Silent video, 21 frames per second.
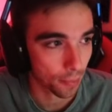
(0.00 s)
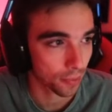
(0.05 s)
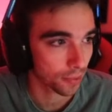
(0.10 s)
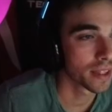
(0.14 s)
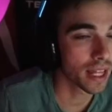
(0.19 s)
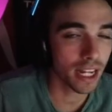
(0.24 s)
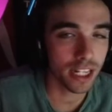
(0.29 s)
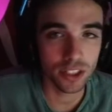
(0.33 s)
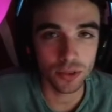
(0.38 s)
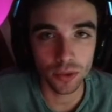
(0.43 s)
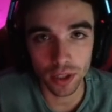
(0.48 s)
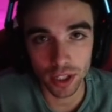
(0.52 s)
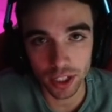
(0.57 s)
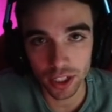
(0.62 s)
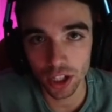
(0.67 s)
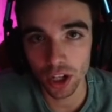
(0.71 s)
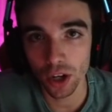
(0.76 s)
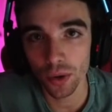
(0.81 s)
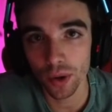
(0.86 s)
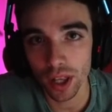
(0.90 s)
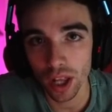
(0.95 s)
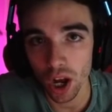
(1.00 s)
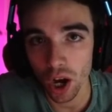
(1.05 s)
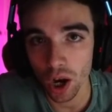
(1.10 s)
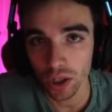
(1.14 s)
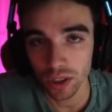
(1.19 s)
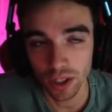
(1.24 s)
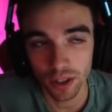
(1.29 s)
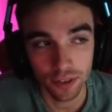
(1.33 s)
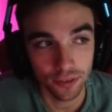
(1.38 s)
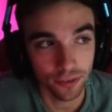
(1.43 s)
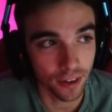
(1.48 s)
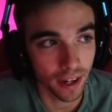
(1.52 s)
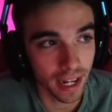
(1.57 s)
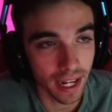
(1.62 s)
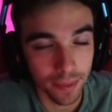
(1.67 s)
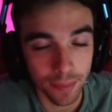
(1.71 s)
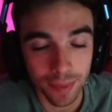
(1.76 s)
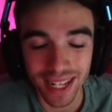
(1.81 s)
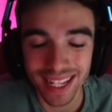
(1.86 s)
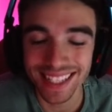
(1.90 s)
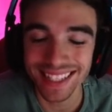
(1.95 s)
Next, we're going to go with Hall of
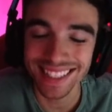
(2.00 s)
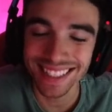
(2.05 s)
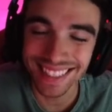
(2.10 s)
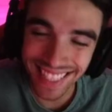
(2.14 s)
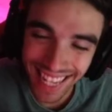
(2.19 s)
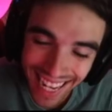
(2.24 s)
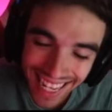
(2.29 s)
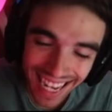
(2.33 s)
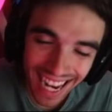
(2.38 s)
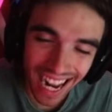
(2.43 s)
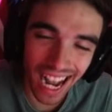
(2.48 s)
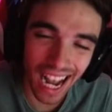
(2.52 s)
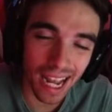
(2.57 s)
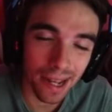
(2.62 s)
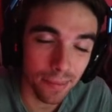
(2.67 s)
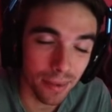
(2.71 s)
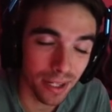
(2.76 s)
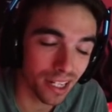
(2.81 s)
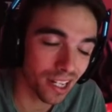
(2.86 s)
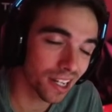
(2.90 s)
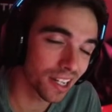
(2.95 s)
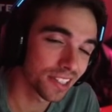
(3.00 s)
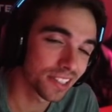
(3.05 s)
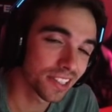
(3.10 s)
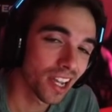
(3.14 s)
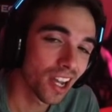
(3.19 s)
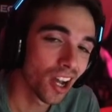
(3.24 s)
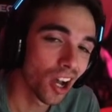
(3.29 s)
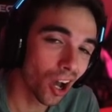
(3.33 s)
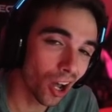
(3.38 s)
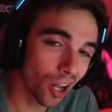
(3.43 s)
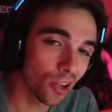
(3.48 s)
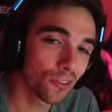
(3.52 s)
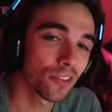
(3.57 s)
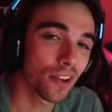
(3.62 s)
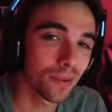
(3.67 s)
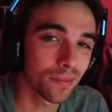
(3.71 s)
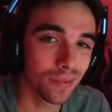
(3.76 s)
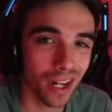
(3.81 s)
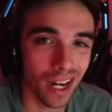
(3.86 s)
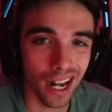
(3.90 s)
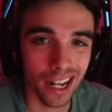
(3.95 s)
Fame Deadeye, because Hall of
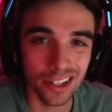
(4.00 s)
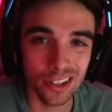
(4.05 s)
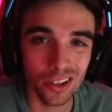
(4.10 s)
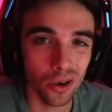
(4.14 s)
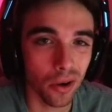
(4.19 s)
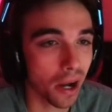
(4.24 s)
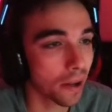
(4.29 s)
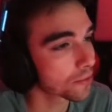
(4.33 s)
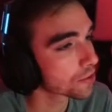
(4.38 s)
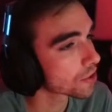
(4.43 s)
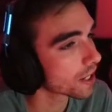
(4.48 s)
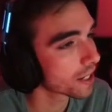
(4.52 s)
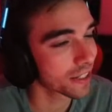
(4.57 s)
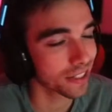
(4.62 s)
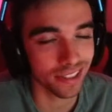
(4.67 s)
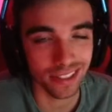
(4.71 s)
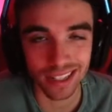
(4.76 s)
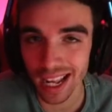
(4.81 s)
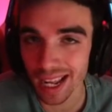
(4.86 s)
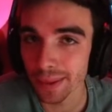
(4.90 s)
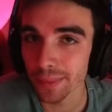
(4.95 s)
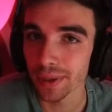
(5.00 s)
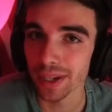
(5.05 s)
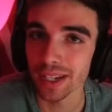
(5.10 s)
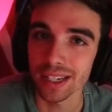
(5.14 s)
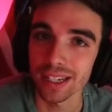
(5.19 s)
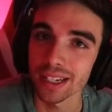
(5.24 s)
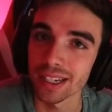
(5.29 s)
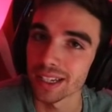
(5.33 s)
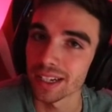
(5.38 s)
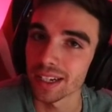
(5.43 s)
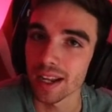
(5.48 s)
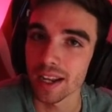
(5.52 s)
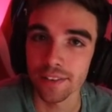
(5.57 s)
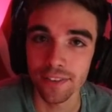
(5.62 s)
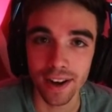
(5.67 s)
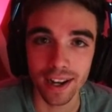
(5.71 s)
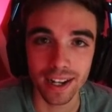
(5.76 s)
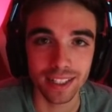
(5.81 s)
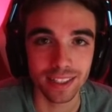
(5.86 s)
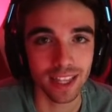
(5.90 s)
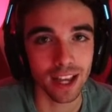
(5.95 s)
Fame Deadeye, you know, I'm trying to snipe, and if
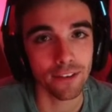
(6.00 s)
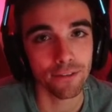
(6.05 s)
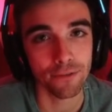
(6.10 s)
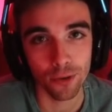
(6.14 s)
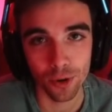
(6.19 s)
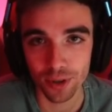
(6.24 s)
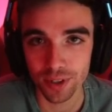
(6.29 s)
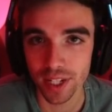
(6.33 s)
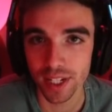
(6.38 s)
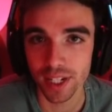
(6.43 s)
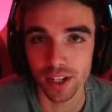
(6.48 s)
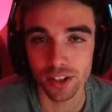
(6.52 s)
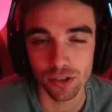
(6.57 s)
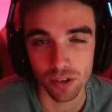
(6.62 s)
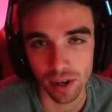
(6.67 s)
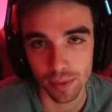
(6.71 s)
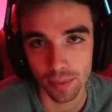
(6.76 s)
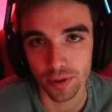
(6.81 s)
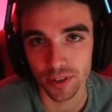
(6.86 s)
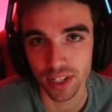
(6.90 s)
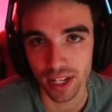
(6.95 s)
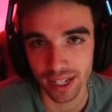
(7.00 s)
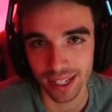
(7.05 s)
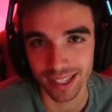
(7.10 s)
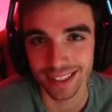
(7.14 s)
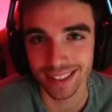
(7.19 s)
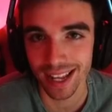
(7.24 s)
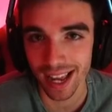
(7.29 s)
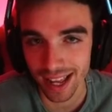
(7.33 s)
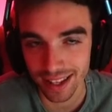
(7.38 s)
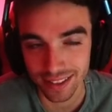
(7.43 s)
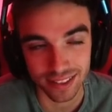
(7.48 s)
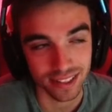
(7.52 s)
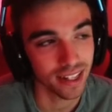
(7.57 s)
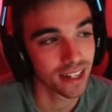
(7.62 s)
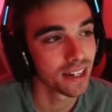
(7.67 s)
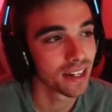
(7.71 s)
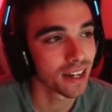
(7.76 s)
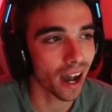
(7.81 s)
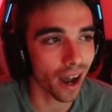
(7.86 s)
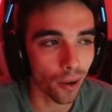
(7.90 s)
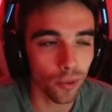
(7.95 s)
I get that 14 to 20% contest,
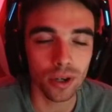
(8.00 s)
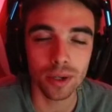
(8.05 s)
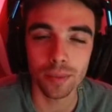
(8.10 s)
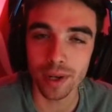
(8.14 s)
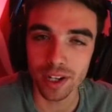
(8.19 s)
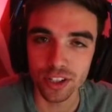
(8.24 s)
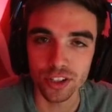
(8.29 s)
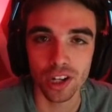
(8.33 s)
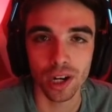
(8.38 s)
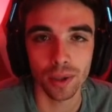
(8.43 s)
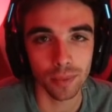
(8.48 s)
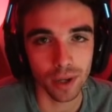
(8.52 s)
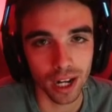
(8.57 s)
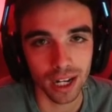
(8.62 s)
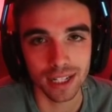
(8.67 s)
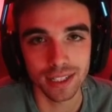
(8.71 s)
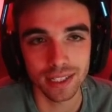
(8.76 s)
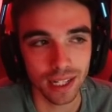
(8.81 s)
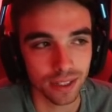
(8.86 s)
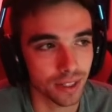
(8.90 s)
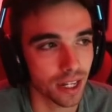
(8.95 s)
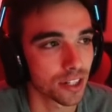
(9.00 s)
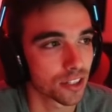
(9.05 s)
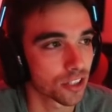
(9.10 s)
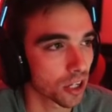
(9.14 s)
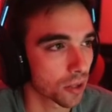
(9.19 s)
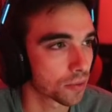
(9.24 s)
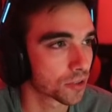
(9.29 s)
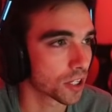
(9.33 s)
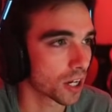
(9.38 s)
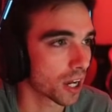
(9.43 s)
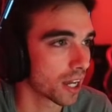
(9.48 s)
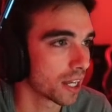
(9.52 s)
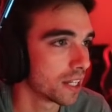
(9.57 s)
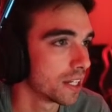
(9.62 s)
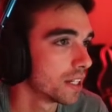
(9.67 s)
I want to make sure I'm knocking down that jump shot.